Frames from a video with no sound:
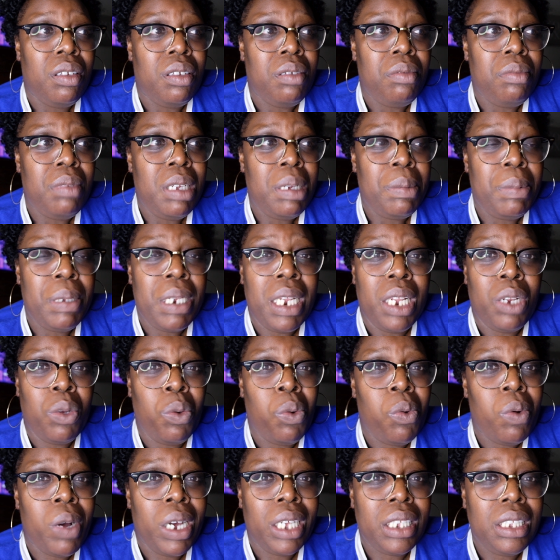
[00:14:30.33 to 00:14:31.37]
maybe they
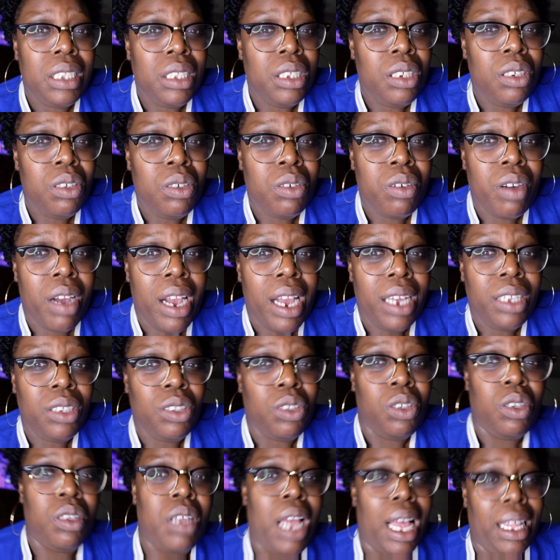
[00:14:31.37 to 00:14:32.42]
don't want to see you cry,
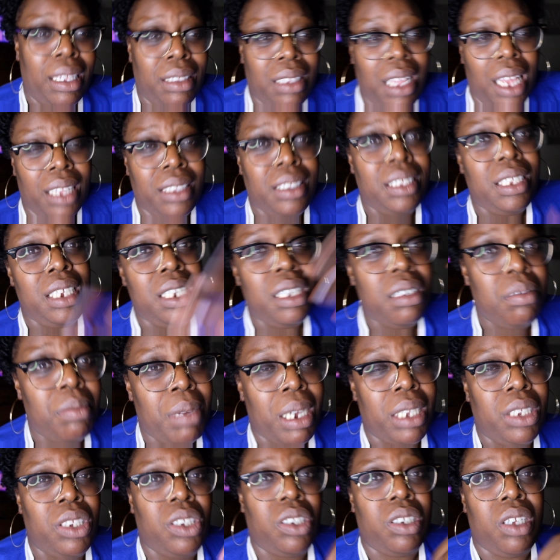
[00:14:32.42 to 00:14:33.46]
so a tear
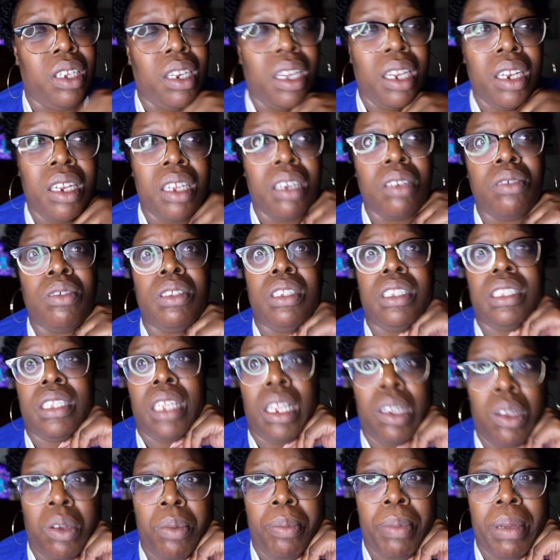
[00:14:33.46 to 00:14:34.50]
might shed and they're gonna
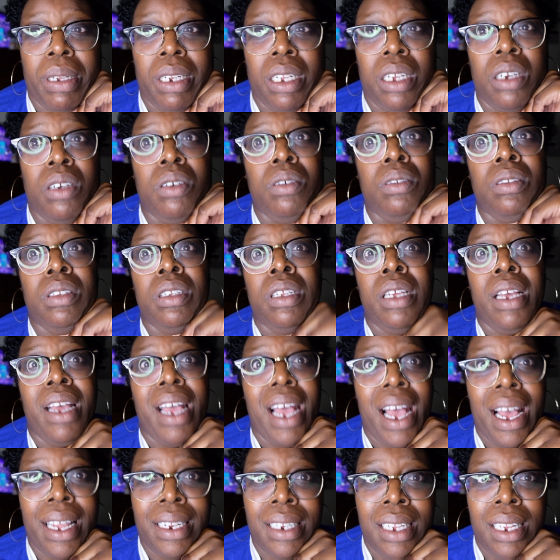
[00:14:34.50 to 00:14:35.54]
stand up and they're gonna
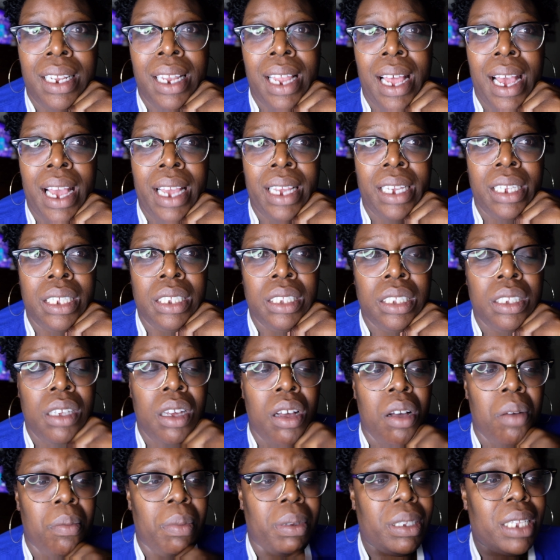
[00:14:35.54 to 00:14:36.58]
analyze.
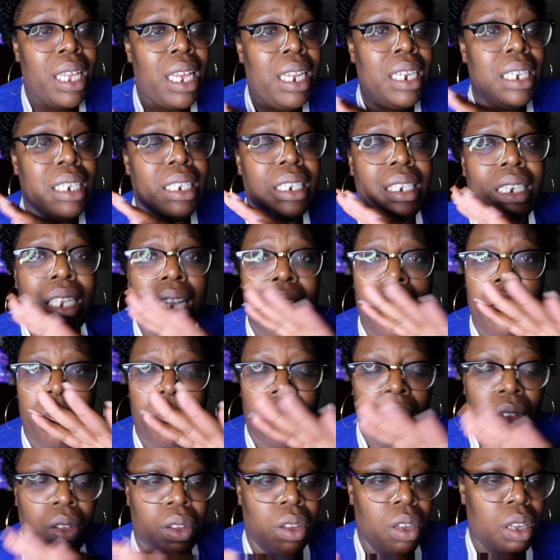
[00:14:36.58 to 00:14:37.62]
But I
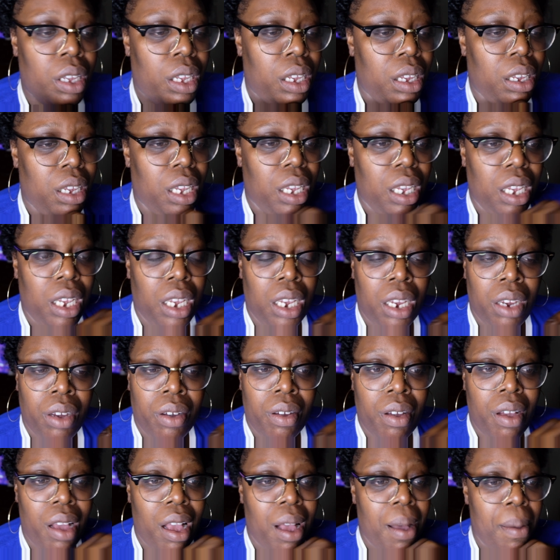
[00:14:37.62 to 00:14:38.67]
never
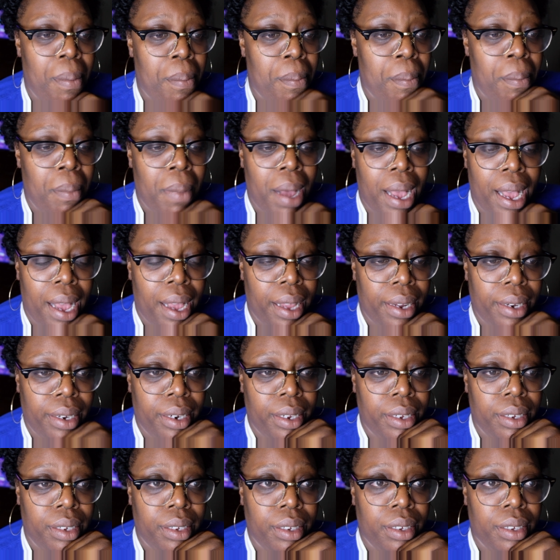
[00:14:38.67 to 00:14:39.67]
hear a man